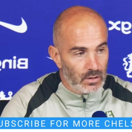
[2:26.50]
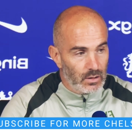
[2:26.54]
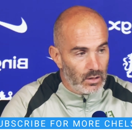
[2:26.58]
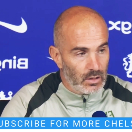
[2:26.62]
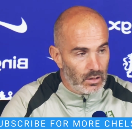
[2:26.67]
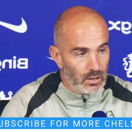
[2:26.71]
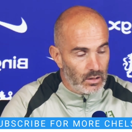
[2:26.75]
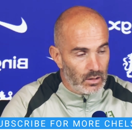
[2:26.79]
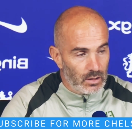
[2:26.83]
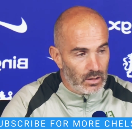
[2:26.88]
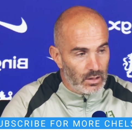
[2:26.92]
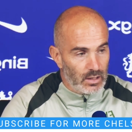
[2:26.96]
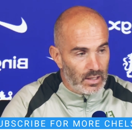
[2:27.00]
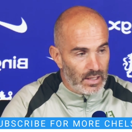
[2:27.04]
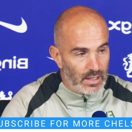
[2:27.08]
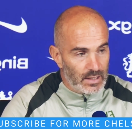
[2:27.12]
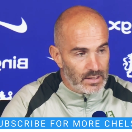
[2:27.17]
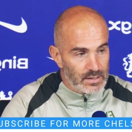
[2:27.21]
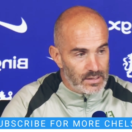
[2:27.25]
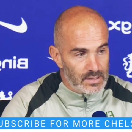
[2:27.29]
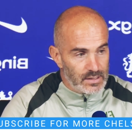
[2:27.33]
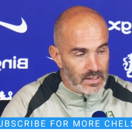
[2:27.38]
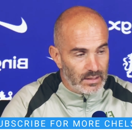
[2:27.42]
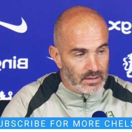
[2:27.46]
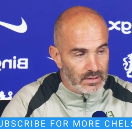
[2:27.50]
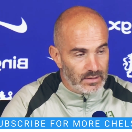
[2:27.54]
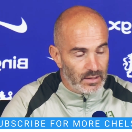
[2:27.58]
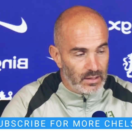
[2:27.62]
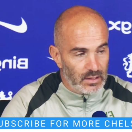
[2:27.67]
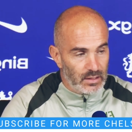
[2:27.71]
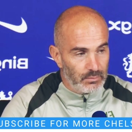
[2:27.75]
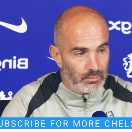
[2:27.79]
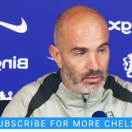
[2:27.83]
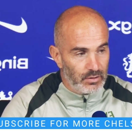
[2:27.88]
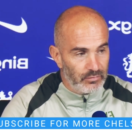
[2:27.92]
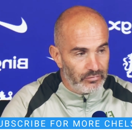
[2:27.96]
as
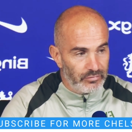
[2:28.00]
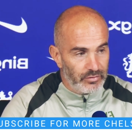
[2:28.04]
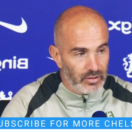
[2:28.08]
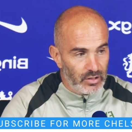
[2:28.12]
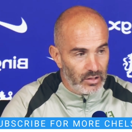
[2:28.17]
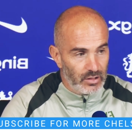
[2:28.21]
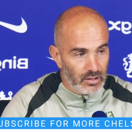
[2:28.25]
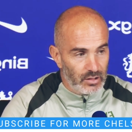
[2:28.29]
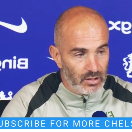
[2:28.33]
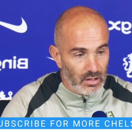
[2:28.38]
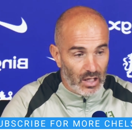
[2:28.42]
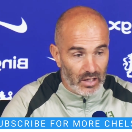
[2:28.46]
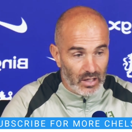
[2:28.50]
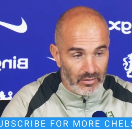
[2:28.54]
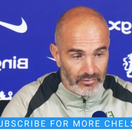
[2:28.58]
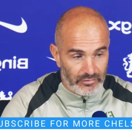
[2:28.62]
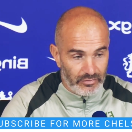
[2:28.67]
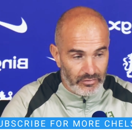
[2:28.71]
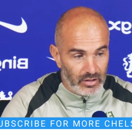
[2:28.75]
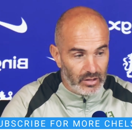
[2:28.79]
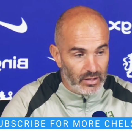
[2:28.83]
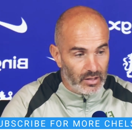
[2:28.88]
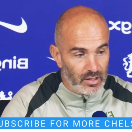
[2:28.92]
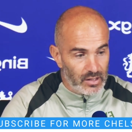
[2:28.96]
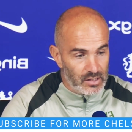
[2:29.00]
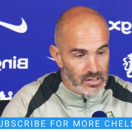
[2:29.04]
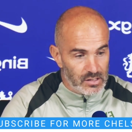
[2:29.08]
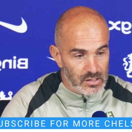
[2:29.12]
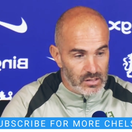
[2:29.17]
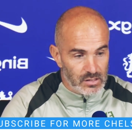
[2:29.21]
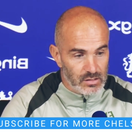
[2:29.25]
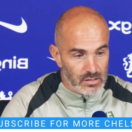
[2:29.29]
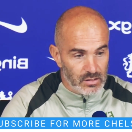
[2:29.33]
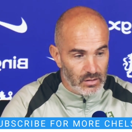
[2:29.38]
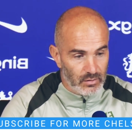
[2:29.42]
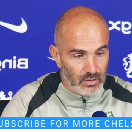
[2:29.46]
attacking midfielder. I think
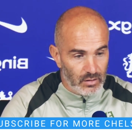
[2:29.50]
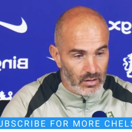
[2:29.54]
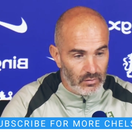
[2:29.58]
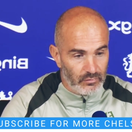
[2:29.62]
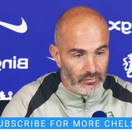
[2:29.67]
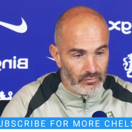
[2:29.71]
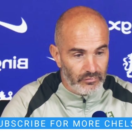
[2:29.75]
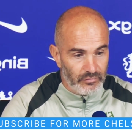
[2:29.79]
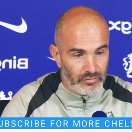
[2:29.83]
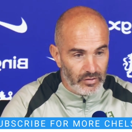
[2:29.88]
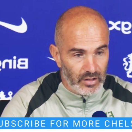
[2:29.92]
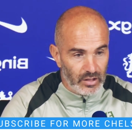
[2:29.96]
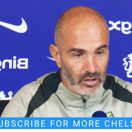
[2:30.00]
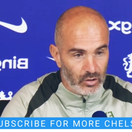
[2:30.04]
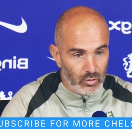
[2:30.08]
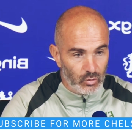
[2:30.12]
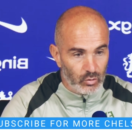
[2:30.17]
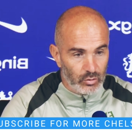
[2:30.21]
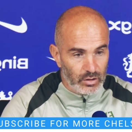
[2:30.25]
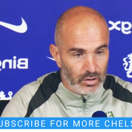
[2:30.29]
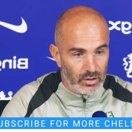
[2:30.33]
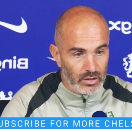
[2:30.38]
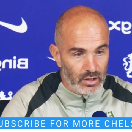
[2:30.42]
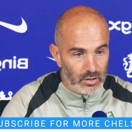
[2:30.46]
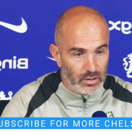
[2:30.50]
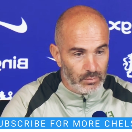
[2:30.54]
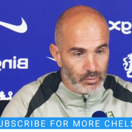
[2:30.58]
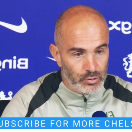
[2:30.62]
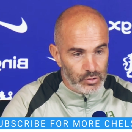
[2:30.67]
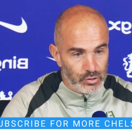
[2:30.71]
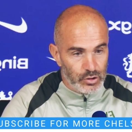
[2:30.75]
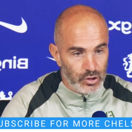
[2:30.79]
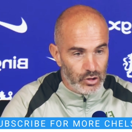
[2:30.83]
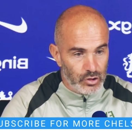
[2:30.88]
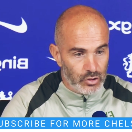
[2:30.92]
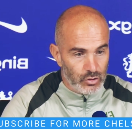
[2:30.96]
he's very good in that
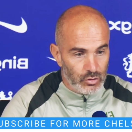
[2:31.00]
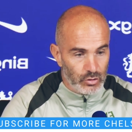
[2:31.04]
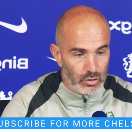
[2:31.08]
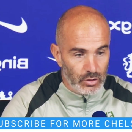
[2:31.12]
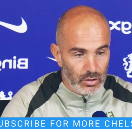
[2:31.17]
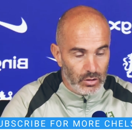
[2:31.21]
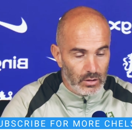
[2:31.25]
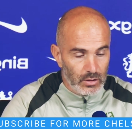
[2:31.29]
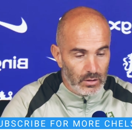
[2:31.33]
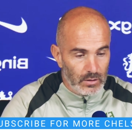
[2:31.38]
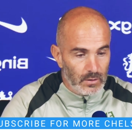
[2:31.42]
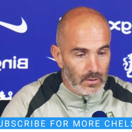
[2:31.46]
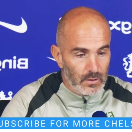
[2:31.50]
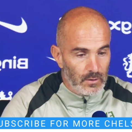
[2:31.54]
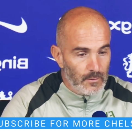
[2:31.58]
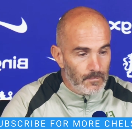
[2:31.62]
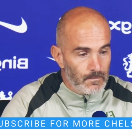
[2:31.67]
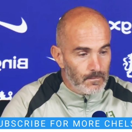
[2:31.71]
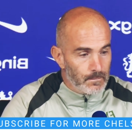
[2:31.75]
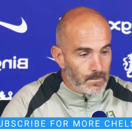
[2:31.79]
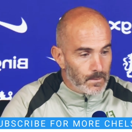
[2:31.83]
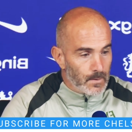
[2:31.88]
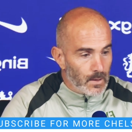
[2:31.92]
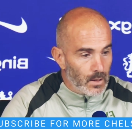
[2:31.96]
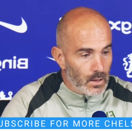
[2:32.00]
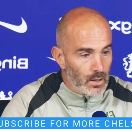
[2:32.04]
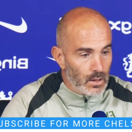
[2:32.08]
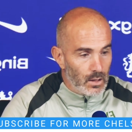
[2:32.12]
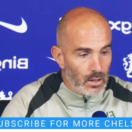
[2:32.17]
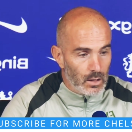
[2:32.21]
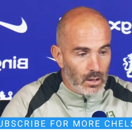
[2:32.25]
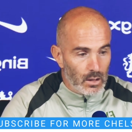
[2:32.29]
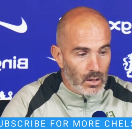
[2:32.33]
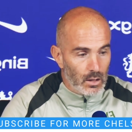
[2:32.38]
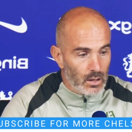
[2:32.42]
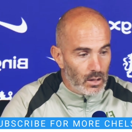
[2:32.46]
position.
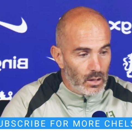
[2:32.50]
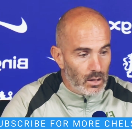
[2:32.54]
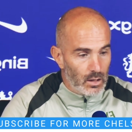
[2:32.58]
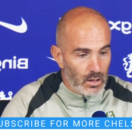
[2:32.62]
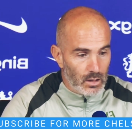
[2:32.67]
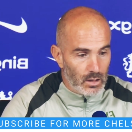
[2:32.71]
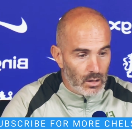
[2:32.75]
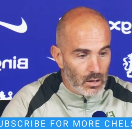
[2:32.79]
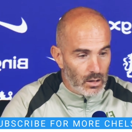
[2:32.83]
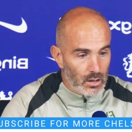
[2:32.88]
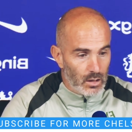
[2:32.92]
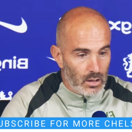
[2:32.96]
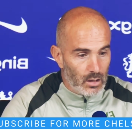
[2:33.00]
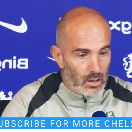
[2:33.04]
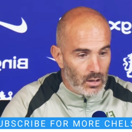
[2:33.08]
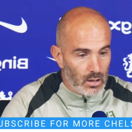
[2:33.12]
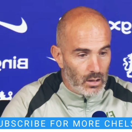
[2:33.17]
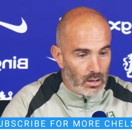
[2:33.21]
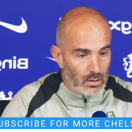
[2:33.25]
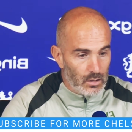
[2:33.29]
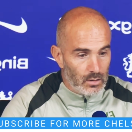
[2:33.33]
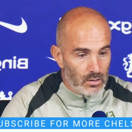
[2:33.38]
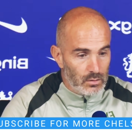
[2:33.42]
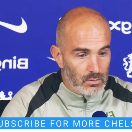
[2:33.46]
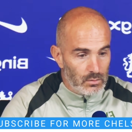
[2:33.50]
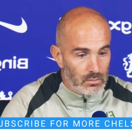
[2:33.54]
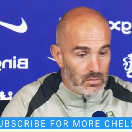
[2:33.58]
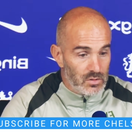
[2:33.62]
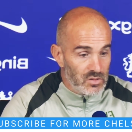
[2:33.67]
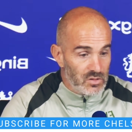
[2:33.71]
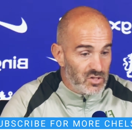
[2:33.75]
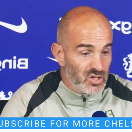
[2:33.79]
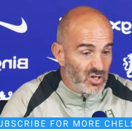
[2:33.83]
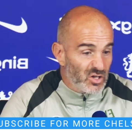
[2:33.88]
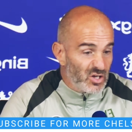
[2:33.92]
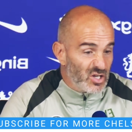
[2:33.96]
The
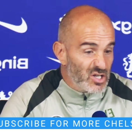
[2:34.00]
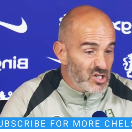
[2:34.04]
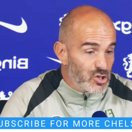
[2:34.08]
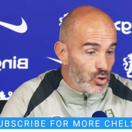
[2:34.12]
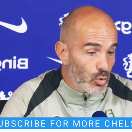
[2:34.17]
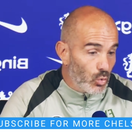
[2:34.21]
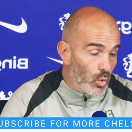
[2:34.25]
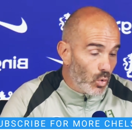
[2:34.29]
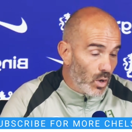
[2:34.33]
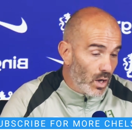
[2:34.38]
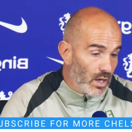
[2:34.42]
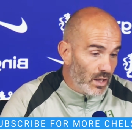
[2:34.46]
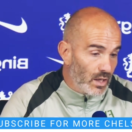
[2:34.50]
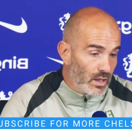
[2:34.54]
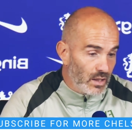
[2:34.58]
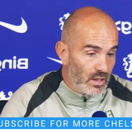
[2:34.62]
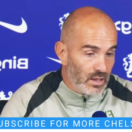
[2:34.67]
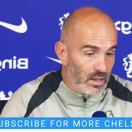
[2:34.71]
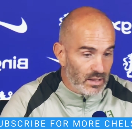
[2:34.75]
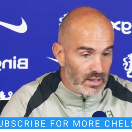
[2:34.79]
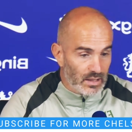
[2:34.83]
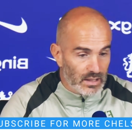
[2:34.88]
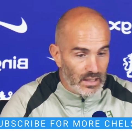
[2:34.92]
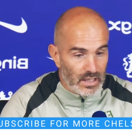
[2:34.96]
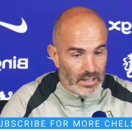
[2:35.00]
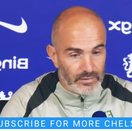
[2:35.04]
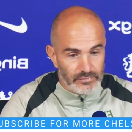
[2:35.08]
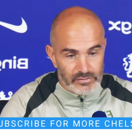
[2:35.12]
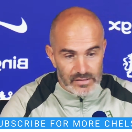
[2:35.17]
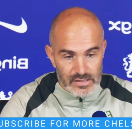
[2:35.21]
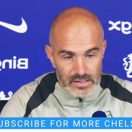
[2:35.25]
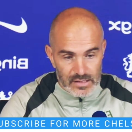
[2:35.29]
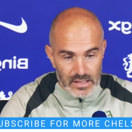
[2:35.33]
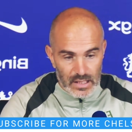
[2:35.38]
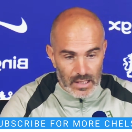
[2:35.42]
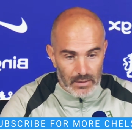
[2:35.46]
reason why he can have
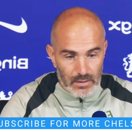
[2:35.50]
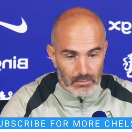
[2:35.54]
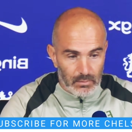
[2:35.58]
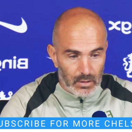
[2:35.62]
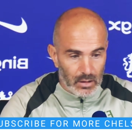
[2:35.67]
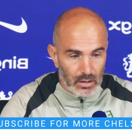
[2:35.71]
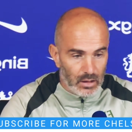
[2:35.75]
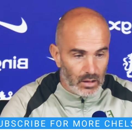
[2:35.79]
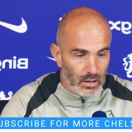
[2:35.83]
some